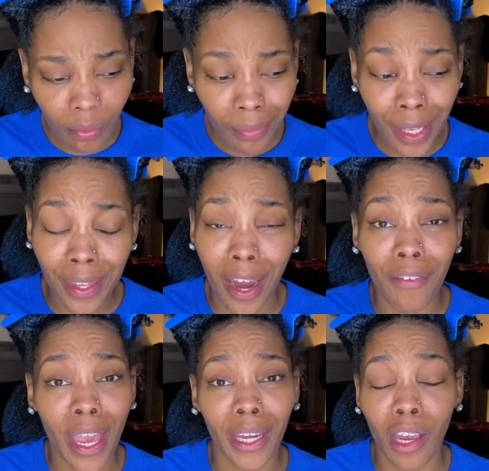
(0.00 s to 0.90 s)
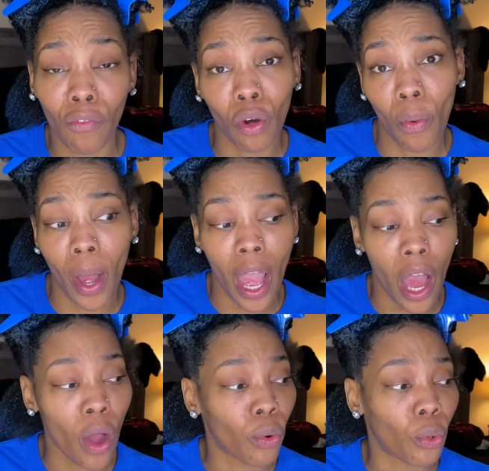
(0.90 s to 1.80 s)
that I've had in for a
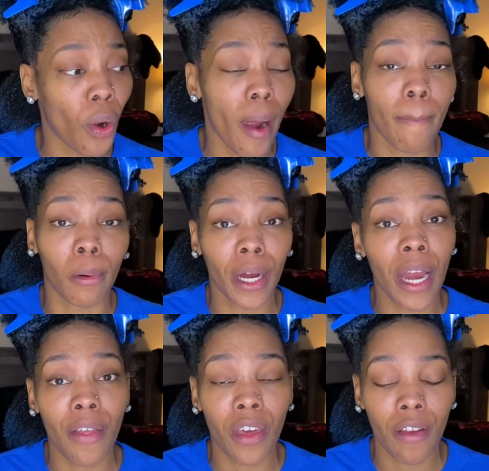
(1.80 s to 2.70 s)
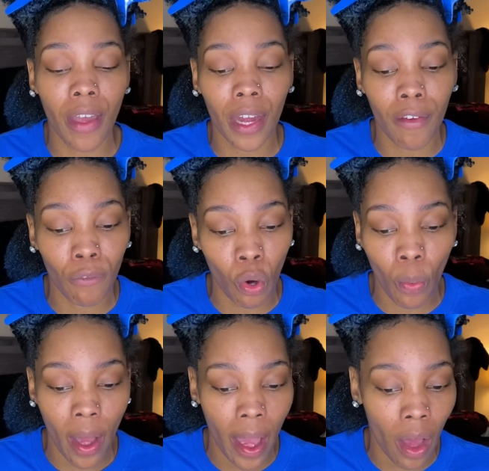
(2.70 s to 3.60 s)
while, or a braid out that I've had in for a
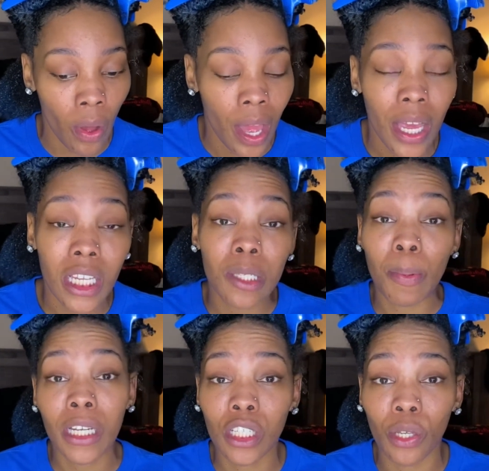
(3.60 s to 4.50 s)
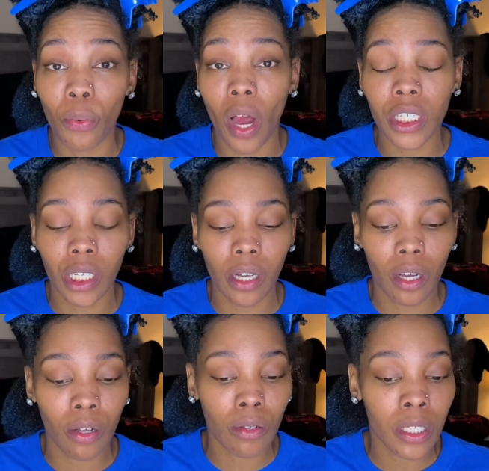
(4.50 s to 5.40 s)
while, especially wash and
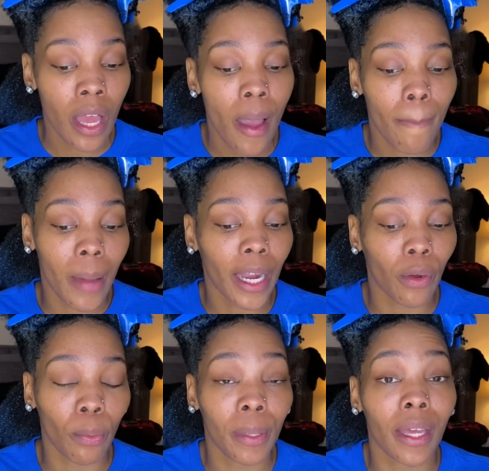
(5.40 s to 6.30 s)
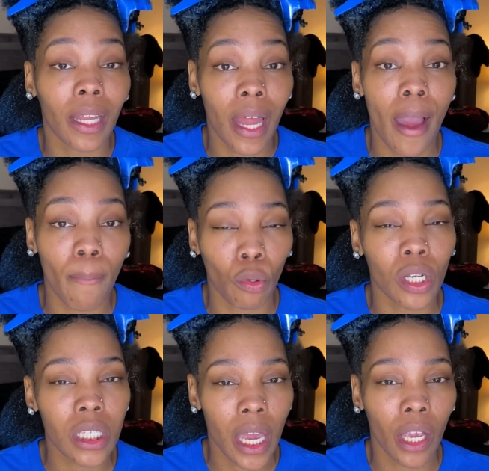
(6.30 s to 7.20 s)
goes, my hair will be a lot more
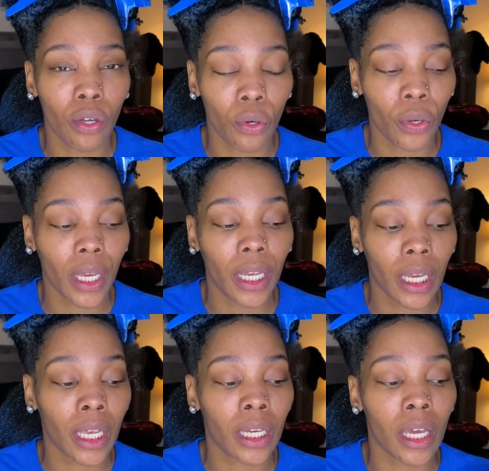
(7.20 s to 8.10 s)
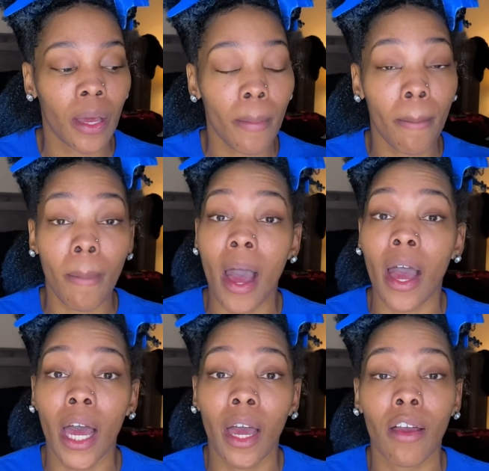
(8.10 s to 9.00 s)
tangled, and
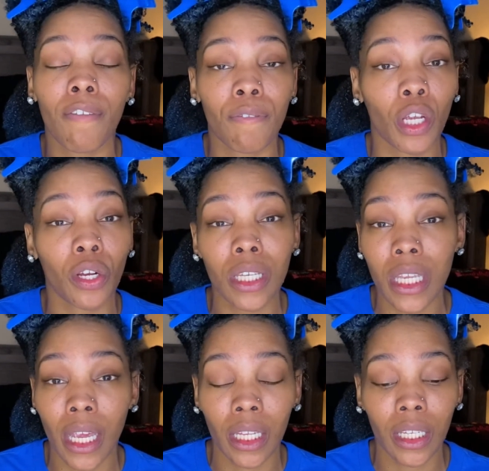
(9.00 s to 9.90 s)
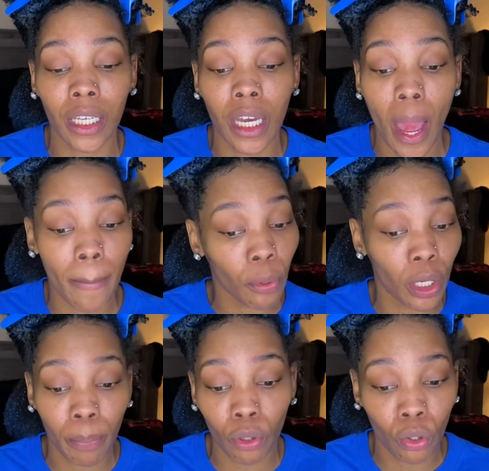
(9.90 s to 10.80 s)
my finger detangling
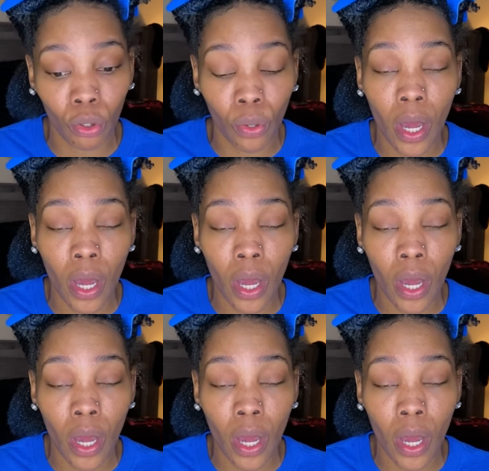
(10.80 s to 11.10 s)
pre-poo